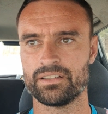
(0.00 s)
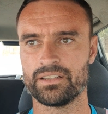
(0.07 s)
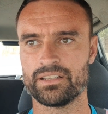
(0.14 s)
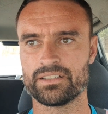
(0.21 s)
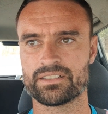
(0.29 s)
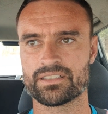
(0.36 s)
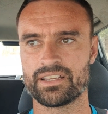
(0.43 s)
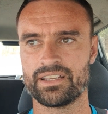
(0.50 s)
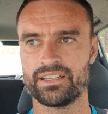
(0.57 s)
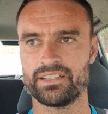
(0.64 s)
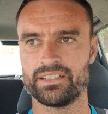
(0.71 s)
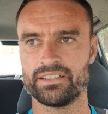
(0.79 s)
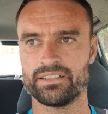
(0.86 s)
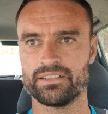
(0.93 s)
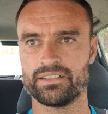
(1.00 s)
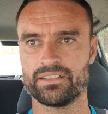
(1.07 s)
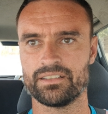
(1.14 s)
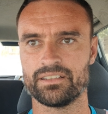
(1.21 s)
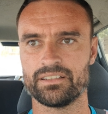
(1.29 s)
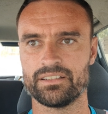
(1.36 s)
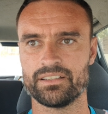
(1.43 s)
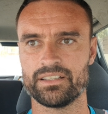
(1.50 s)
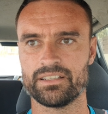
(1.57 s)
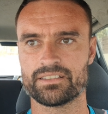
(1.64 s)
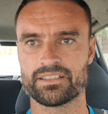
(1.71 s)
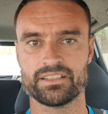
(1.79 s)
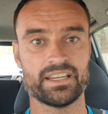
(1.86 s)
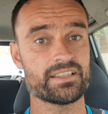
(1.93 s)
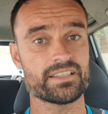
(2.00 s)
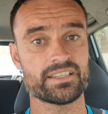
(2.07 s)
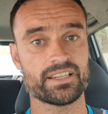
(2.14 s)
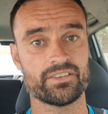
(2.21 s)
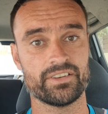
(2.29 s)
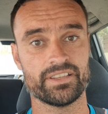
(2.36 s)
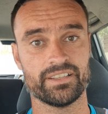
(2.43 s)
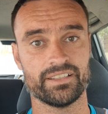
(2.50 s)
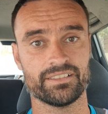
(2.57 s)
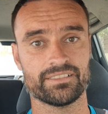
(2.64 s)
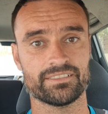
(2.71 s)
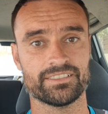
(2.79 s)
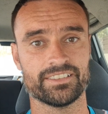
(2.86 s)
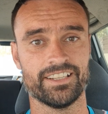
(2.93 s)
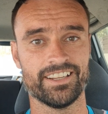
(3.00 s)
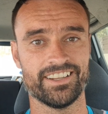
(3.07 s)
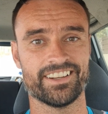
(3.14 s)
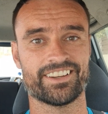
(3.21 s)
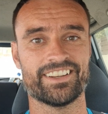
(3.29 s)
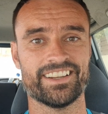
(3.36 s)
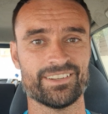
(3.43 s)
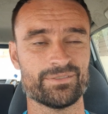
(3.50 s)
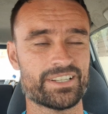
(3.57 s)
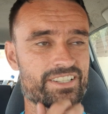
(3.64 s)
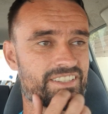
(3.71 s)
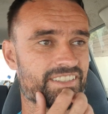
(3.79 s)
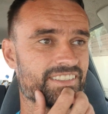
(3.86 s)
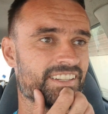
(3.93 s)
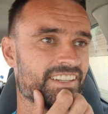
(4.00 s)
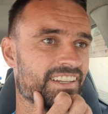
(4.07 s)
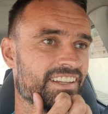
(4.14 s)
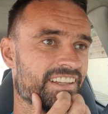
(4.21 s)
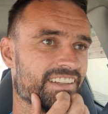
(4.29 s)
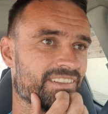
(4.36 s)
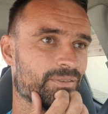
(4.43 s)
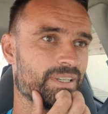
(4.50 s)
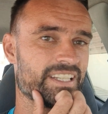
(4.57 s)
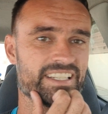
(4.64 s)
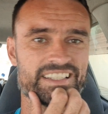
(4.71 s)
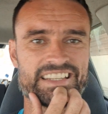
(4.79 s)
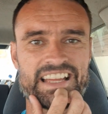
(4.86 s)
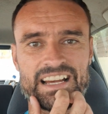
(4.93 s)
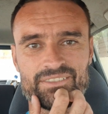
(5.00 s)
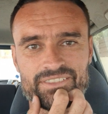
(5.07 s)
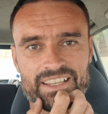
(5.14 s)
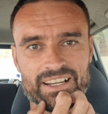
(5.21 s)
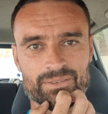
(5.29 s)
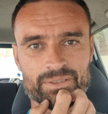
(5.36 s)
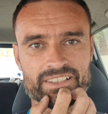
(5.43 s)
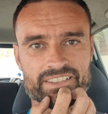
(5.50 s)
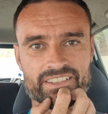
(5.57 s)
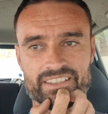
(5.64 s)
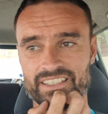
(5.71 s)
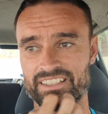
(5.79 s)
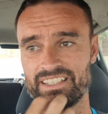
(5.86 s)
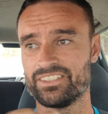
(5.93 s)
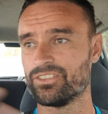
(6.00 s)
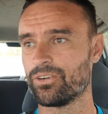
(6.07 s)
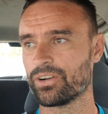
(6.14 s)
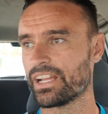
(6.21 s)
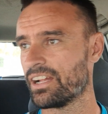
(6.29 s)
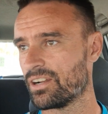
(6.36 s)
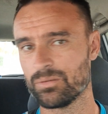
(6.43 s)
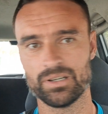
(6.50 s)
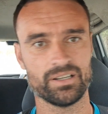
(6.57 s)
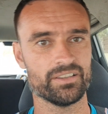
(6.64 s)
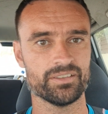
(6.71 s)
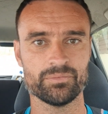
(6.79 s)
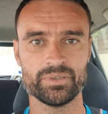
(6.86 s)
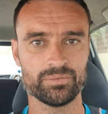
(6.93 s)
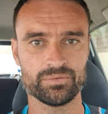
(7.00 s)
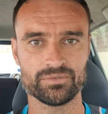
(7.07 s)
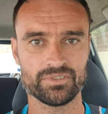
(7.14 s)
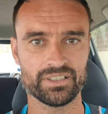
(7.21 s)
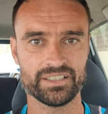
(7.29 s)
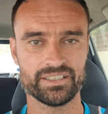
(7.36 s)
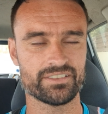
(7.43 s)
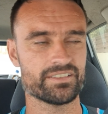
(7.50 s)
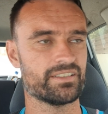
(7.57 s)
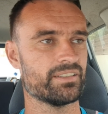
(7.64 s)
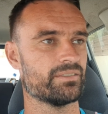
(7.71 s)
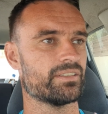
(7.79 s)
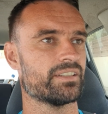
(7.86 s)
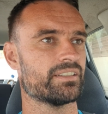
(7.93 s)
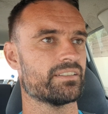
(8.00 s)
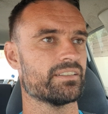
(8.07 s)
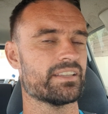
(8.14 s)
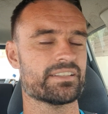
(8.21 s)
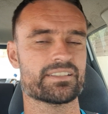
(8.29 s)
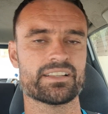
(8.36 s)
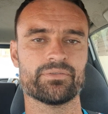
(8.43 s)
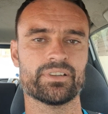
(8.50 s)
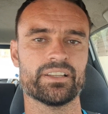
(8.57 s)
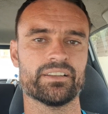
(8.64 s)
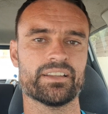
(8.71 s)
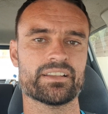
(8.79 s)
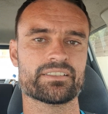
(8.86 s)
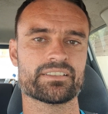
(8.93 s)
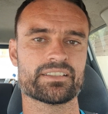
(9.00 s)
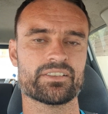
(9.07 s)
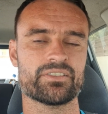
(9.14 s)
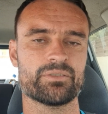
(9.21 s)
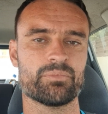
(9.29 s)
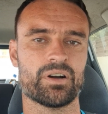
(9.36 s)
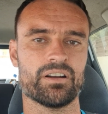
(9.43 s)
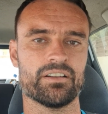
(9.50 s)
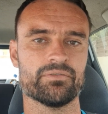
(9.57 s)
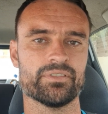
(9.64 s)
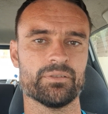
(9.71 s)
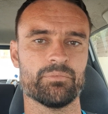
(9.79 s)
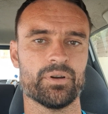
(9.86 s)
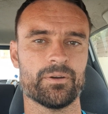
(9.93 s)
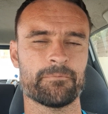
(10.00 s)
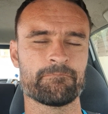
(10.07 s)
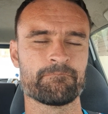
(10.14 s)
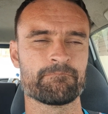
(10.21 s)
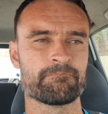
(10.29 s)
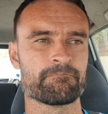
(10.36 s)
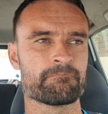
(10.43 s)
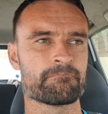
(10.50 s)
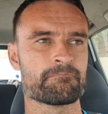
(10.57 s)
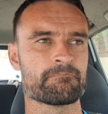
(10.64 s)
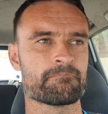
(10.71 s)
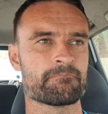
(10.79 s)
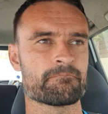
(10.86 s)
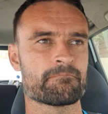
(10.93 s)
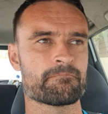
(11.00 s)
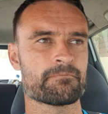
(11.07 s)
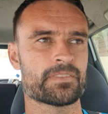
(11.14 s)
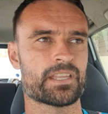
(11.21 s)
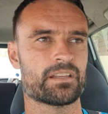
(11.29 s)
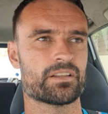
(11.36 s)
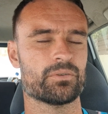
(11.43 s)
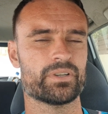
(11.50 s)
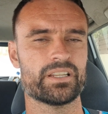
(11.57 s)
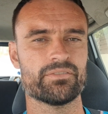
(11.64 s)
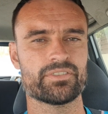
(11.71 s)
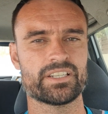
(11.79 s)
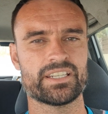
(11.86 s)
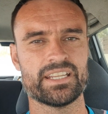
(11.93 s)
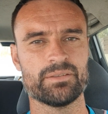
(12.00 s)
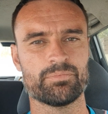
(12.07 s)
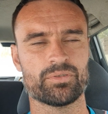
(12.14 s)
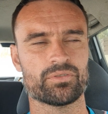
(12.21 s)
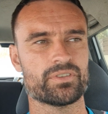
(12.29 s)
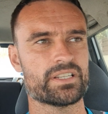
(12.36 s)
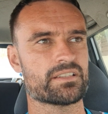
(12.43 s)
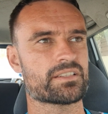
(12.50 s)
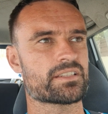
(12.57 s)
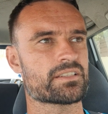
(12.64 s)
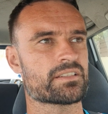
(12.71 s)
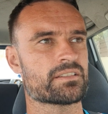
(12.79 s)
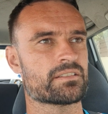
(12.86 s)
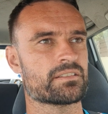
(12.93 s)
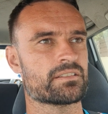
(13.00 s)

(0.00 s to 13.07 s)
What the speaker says: it's a necessary thing. Okay, imagine we didn't have that. We just did not care about other people, right? There's definitely a necessary part of it. But going even deeper, it's